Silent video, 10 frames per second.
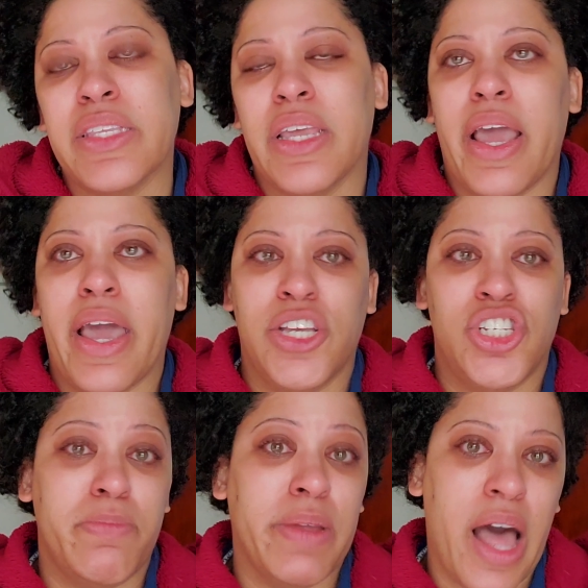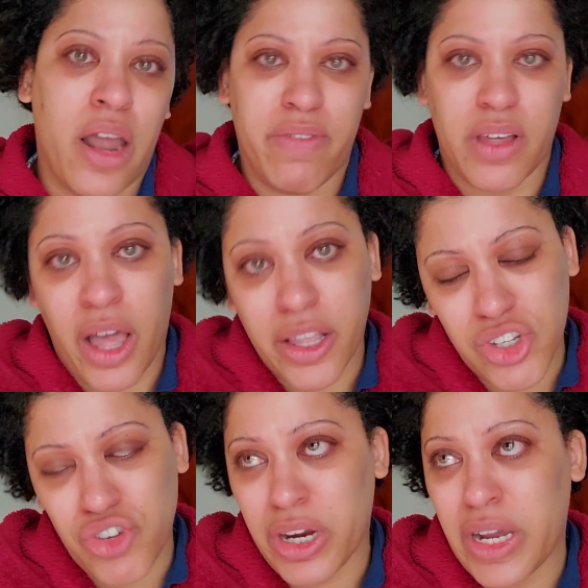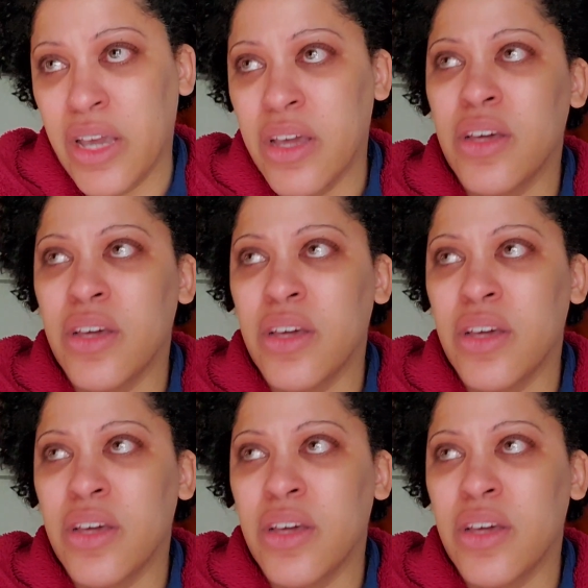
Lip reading: today? Has she been out of the country?